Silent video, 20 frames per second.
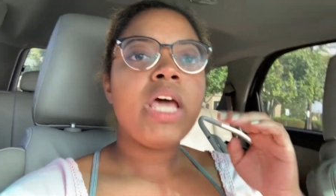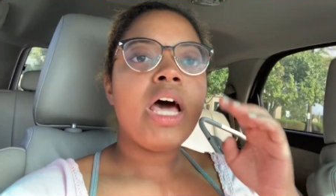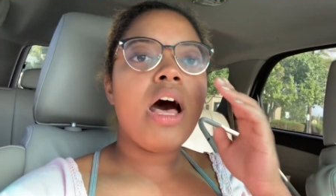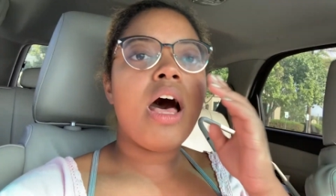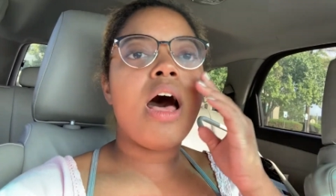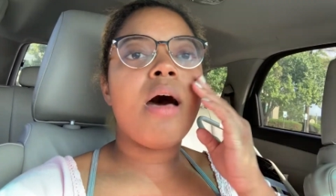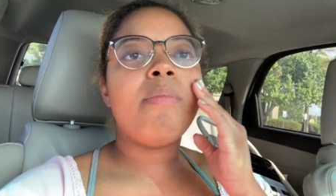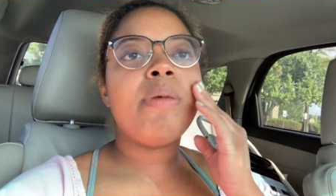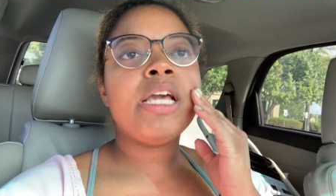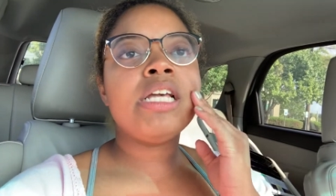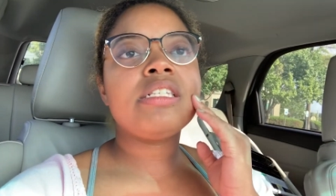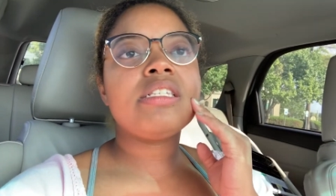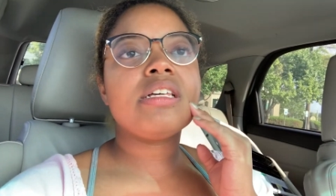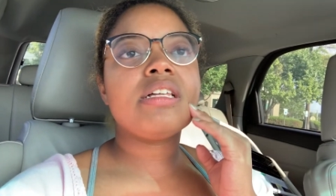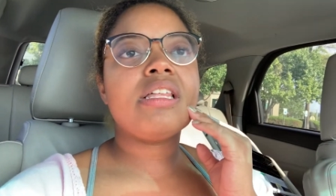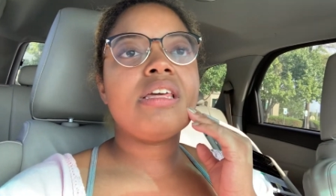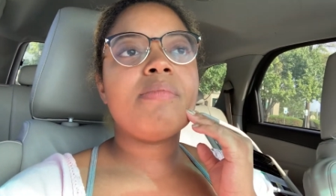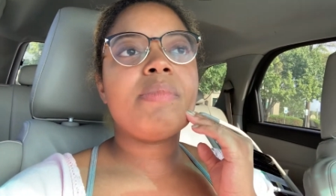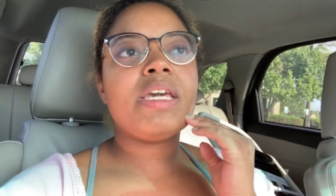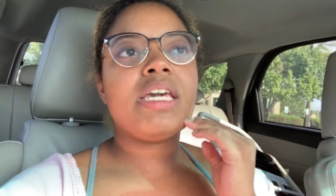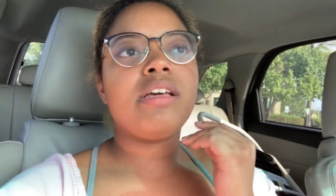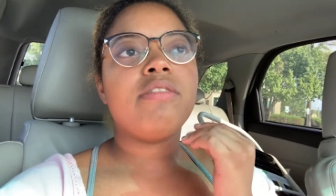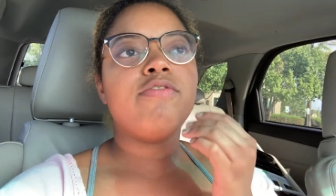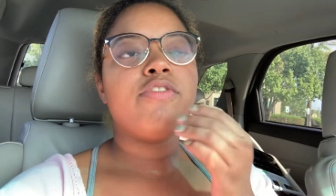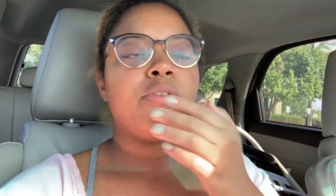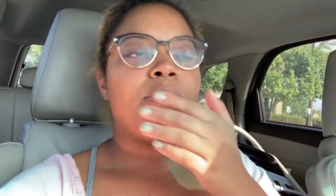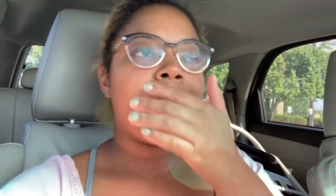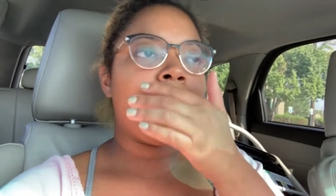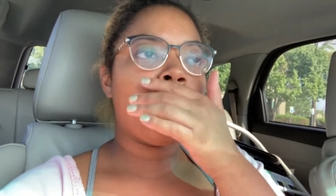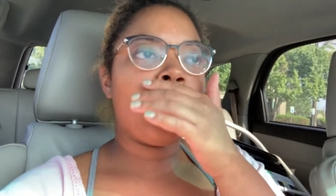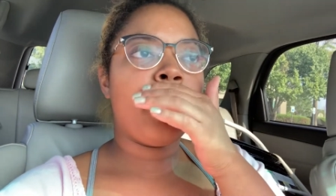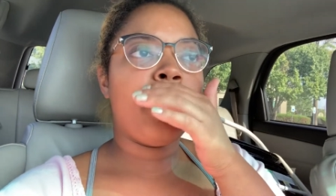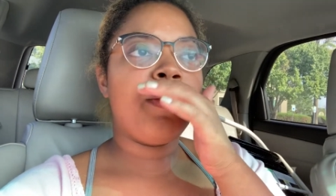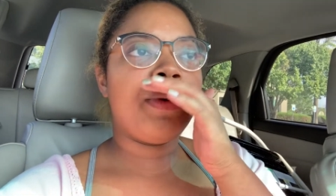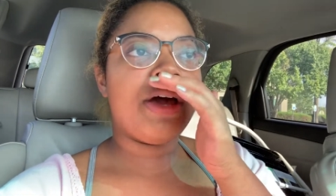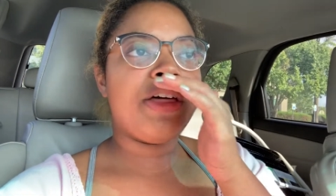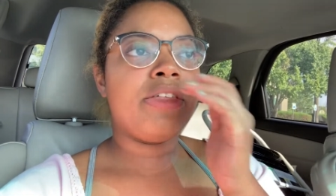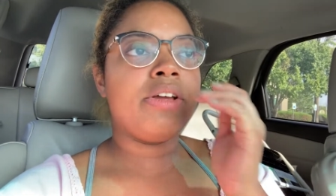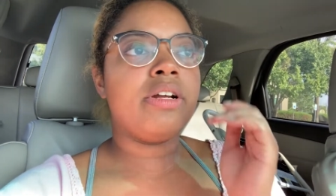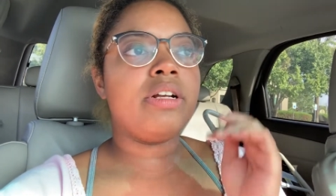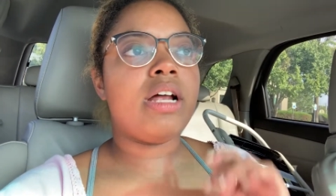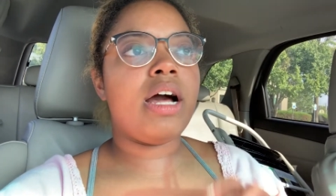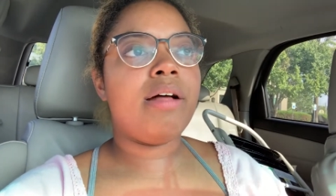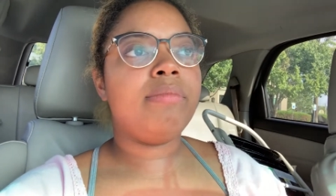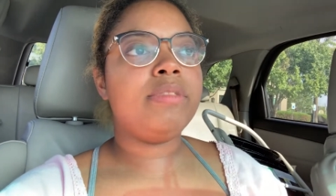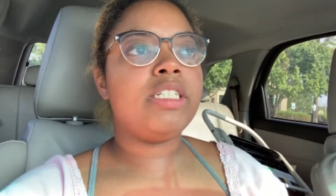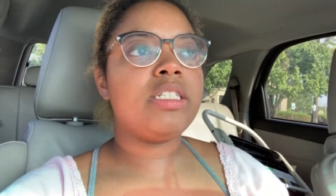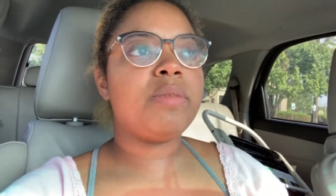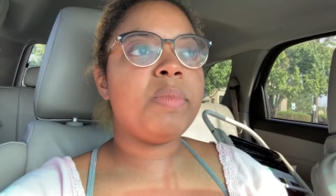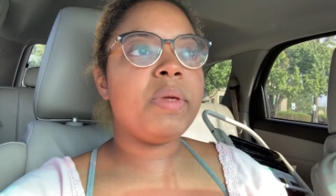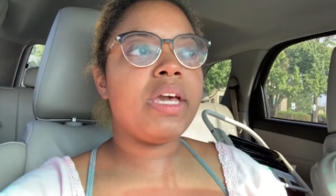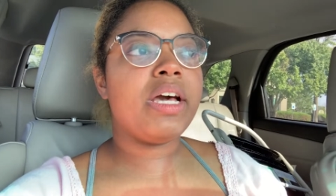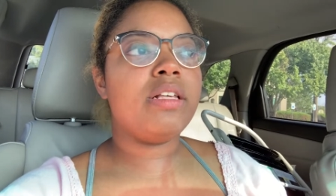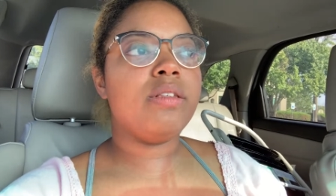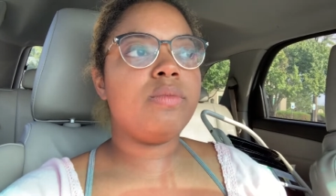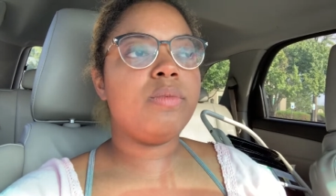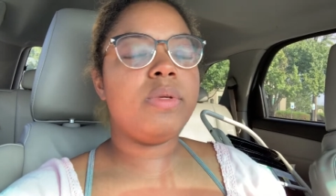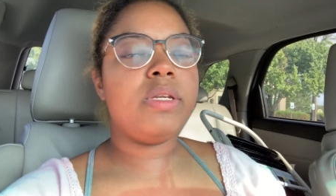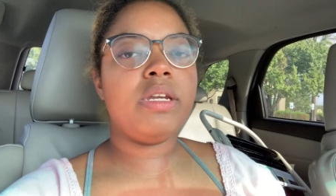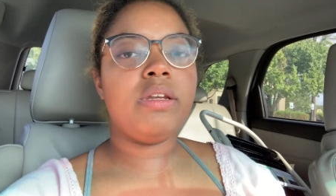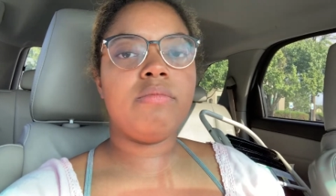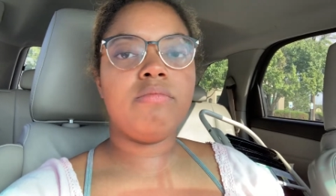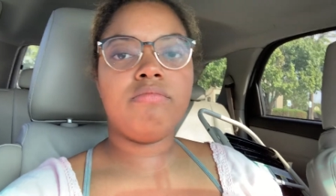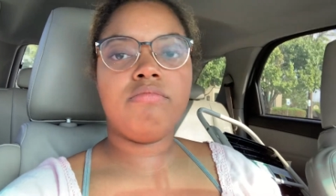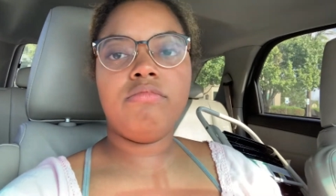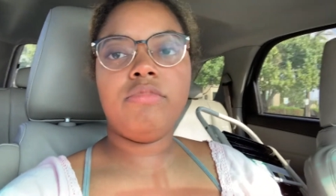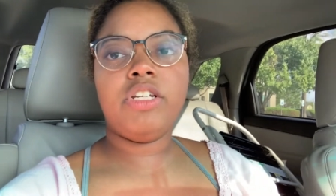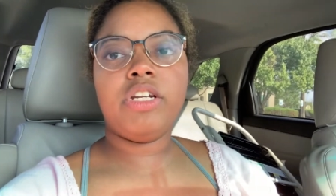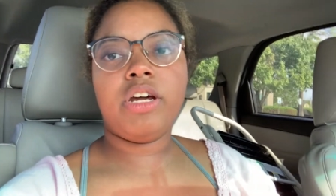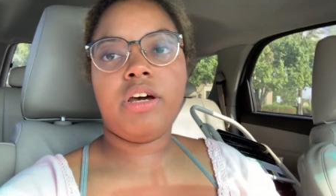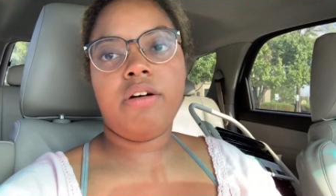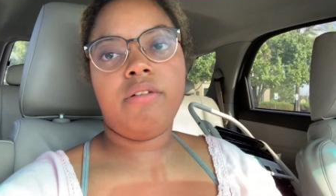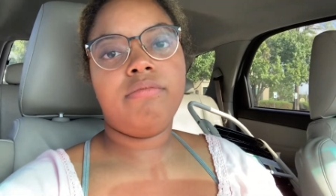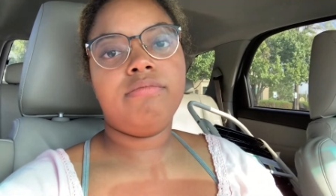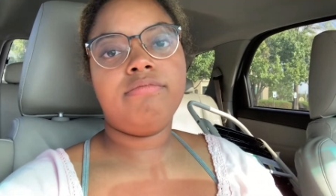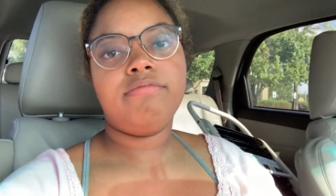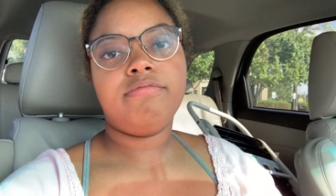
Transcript: uh, basically be for my little brother, um, just because we, you know,